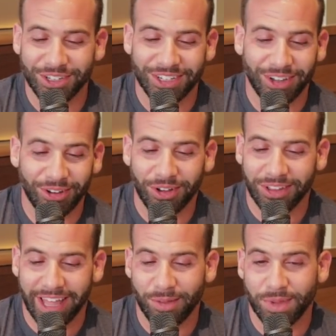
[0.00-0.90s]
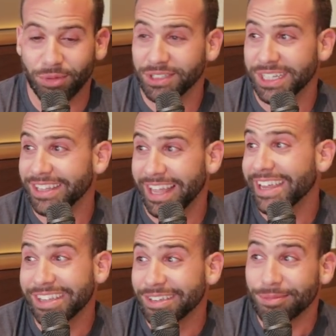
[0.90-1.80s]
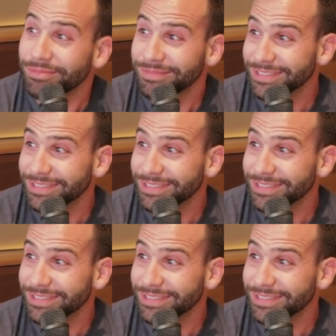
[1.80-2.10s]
you know, a lot of people didn't like him.